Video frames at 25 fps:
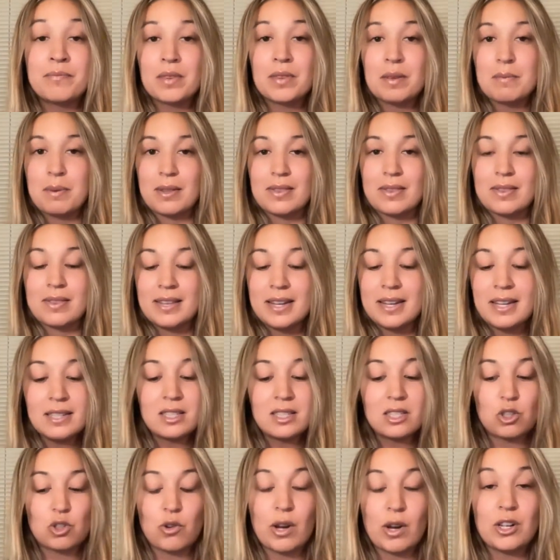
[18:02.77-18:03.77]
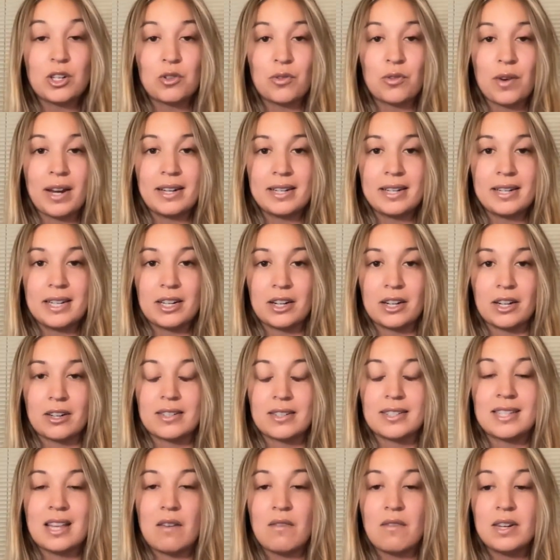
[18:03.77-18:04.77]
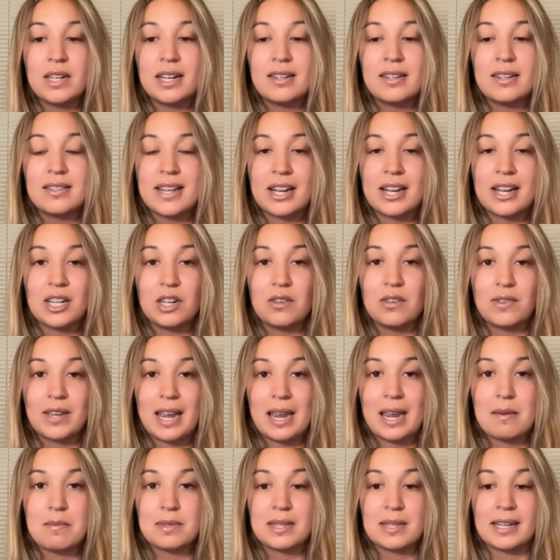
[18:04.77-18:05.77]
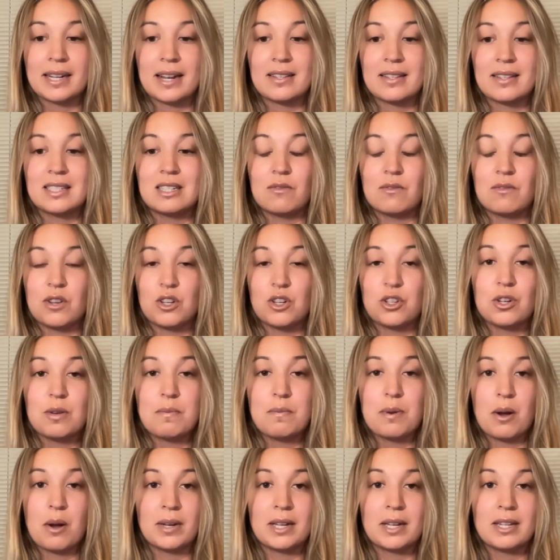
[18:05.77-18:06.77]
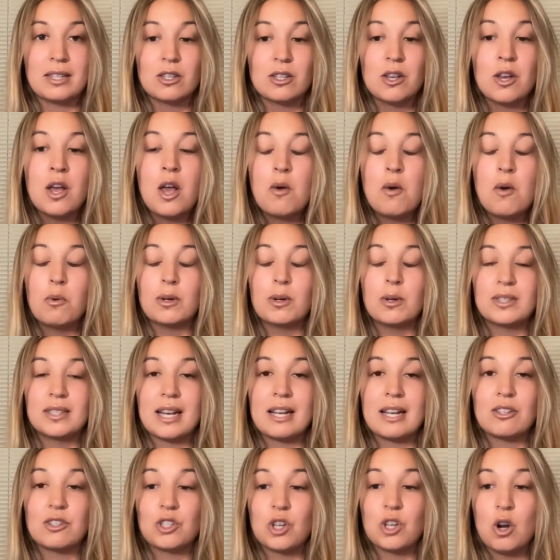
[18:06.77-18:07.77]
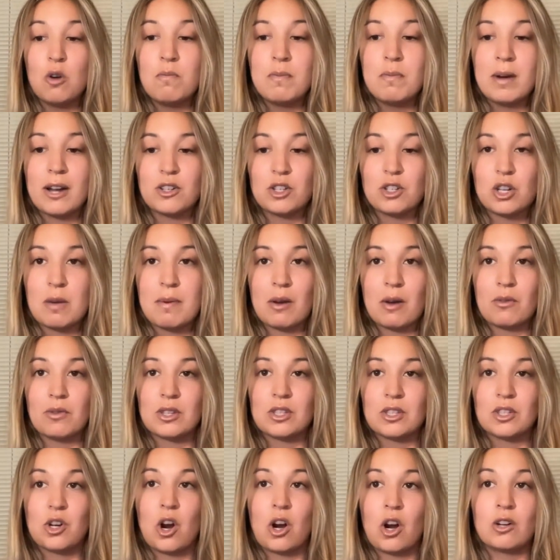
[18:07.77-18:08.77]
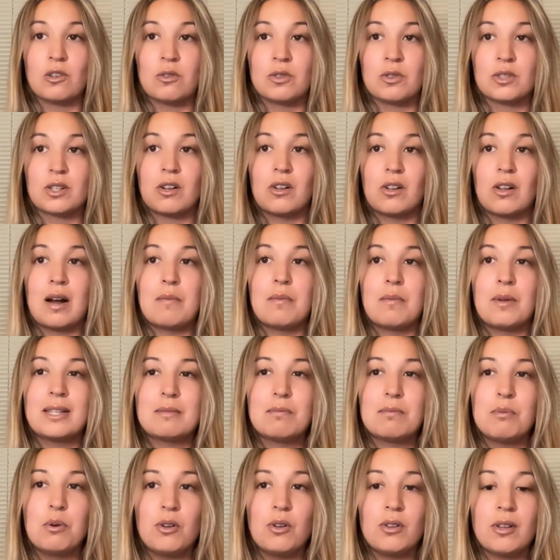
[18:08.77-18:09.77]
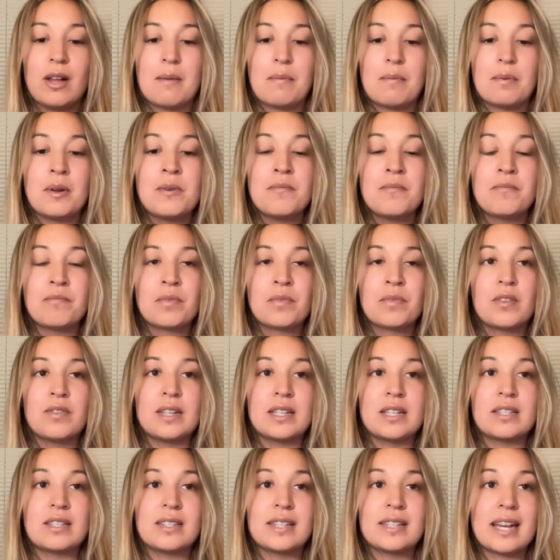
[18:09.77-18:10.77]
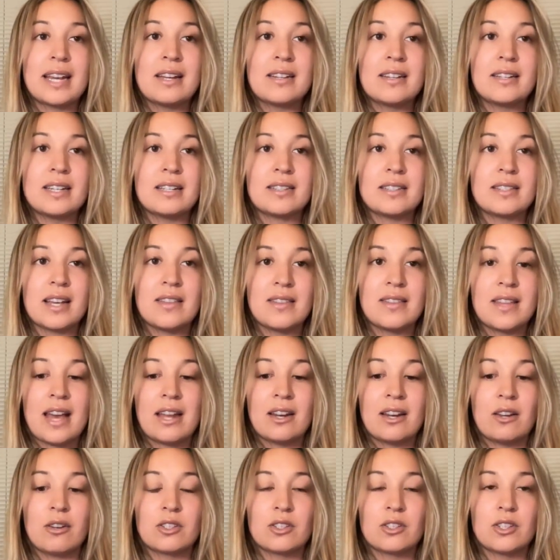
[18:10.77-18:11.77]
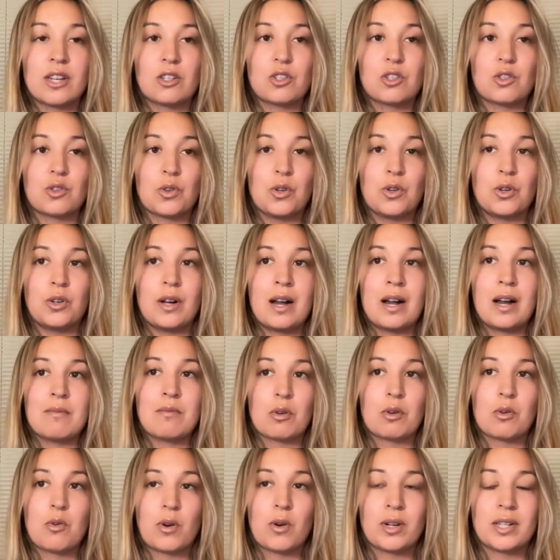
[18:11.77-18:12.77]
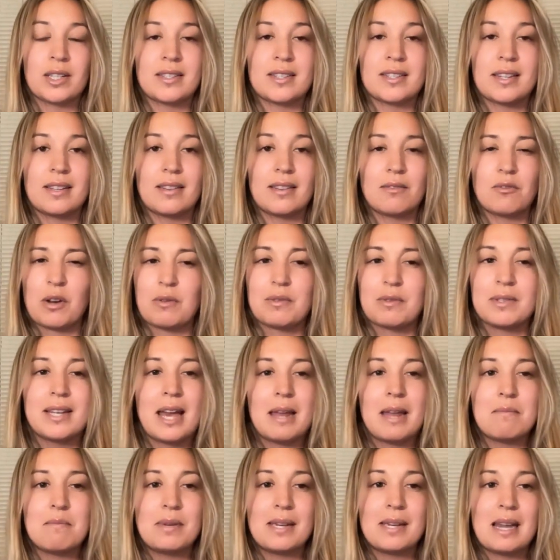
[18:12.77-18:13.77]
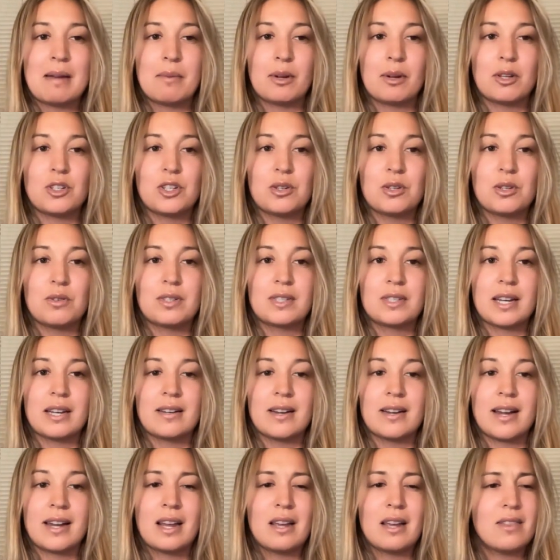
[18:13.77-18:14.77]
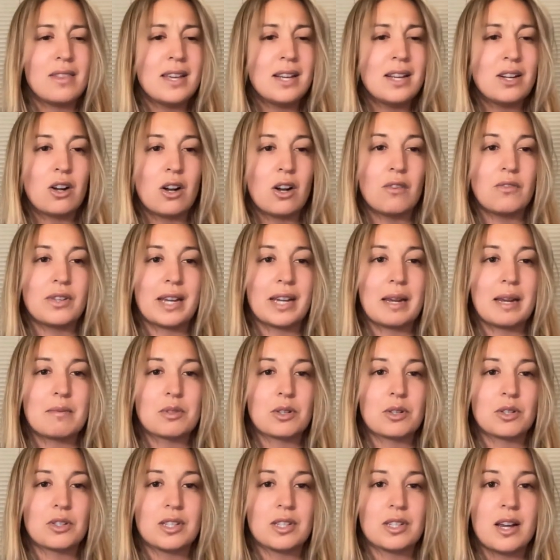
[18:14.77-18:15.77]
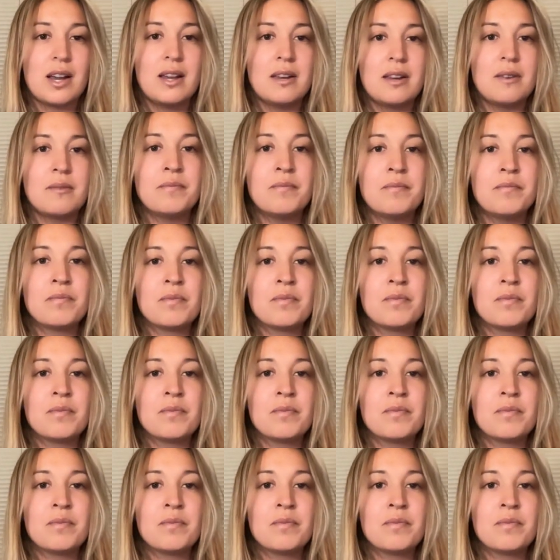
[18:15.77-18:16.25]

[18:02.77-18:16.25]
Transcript: But this stretch right here, 7 consecutive games against division opponents, will say so much about this Cardinals club. Let's pull up the standings in the NL Central. I'm recording this at around 10 p.m. on Tuesday night. I think all of the games are done.